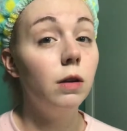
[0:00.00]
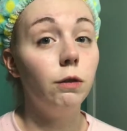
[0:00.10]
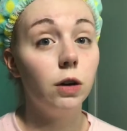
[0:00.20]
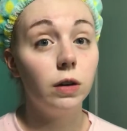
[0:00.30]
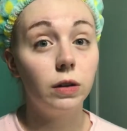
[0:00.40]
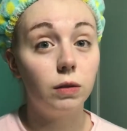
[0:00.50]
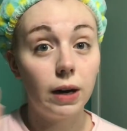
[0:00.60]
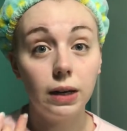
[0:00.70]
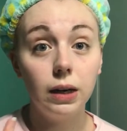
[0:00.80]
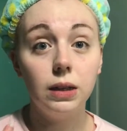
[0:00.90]
for the
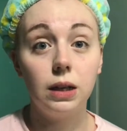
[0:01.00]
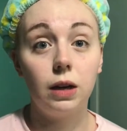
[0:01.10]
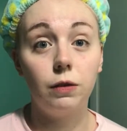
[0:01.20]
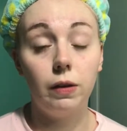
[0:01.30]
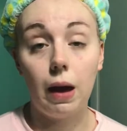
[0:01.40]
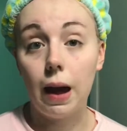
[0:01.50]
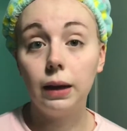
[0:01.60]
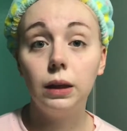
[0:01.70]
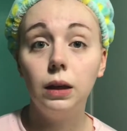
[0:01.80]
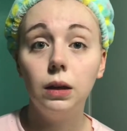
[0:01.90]
redness and for the
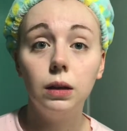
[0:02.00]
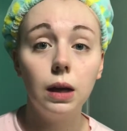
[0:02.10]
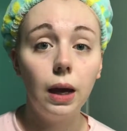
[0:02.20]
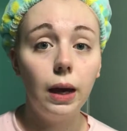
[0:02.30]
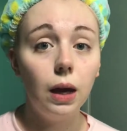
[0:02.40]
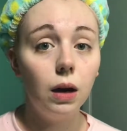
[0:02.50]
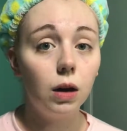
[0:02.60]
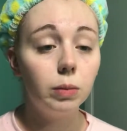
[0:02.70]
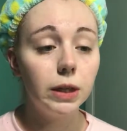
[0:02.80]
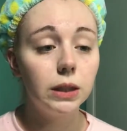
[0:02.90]
acne that I get
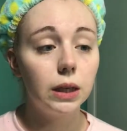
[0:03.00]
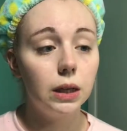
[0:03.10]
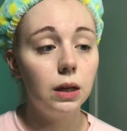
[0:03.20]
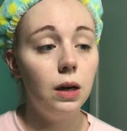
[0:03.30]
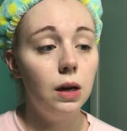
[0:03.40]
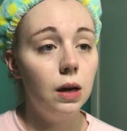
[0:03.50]
on my skin,